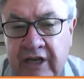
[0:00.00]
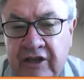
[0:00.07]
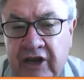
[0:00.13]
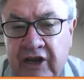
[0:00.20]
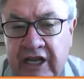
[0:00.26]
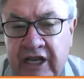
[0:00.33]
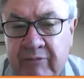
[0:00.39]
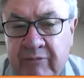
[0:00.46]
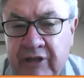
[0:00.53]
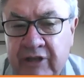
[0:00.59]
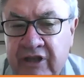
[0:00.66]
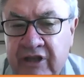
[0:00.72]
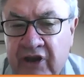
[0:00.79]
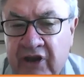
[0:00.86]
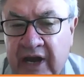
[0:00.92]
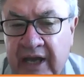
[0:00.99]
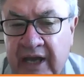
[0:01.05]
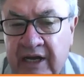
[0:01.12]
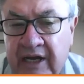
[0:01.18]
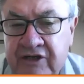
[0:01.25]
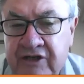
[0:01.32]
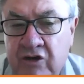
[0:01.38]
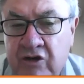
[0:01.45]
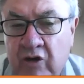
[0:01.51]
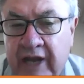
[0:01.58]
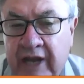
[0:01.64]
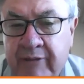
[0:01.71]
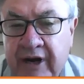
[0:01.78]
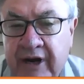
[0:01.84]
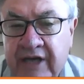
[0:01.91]
Treatment Trialist
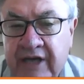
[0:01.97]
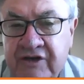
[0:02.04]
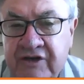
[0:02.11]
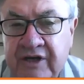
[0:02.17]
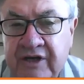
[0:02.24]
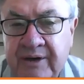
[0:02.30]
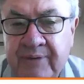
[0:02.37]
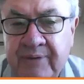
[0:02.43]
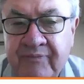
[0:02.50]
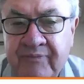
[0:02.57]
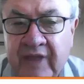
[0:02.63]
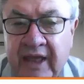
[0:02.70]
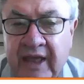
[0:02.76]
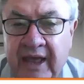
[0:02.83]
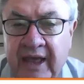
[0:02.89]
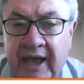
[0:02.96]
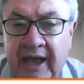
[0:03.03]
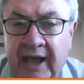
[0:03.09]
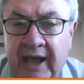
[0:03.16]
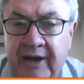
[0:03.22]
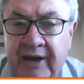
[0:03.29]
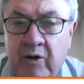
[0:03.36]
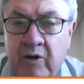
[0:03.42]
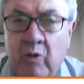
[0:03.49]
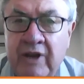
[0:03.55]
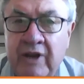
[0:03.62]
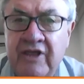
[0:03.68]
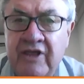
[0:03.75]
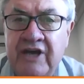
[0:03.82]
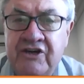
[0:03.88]
Collaboration. And
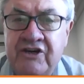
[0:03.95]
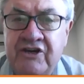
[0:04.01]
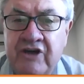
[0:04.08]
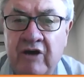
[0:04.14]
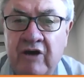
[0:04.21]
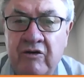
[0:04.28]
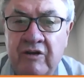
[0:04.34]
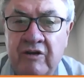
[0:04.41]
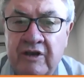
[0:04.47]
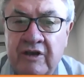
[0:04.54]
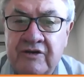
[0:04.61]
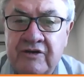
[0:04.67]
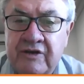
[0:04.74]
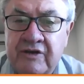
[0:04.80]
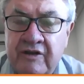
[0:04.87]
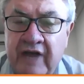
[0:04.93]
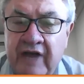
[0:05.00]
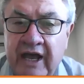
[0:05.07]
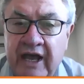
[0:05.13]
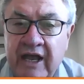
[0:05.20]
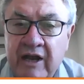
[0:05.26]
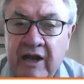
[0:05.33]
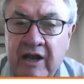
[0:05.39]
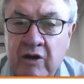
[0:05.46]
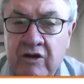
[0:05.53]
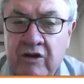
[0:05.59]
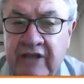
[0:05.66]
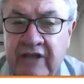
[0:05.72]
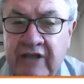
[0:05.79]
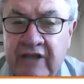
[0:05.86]
what they showed is they
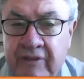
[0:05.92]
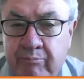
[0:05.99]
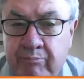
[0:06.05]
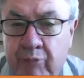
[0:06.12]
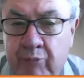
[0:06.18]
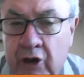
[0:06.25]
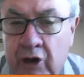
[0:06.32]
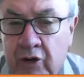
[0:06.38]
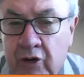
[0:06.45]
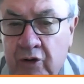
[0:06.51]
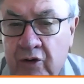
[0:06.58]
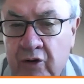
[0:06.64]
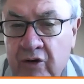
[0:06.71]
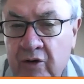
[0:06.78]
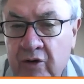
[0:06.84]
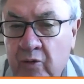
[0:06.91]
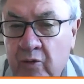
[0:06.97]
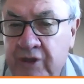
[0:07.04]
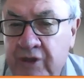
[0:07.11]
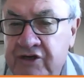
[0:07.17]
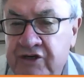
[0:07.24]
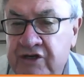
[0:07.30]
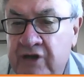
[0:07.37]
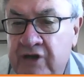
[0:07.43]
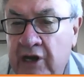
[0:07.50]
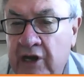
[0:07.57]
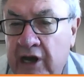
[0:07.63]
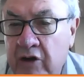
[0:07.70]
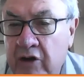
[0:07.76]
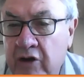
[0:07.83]
looked at the blue, which is
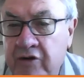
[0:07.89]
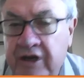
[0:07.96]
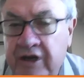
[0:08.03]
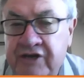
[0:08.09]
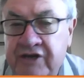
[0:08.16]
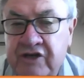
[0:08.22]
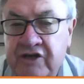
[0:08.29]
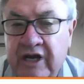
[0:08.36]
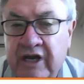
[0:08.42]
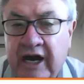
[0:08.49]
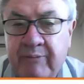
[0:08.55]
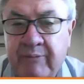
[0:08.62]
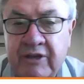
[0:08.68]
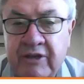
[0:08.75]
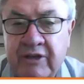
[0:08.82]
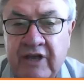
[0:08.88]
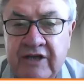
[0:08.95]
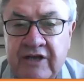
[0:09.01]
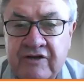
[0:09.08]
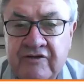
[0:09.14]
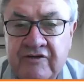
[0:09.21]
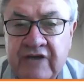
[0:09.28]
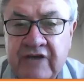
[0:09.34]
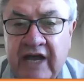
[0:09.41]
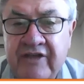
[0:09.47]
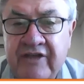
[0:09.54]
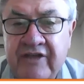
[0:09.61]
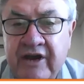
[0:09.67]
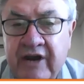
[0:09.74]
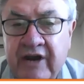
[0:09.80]
low-risk hypertensives, and
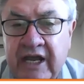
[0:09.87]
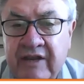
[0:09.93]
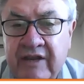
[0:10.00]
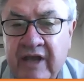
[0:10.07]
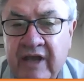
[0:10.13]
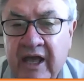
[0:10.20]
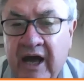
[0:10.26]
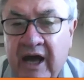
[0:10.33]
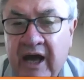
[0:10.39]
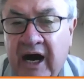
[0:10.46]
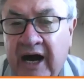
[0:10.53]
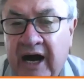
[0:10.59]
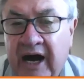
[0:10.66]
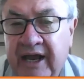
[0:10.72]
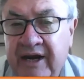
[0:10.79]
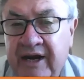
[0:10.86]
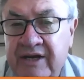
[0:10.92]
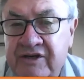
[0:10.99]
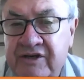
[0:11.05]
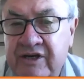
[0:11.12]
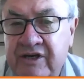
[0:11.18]
the red, high risk.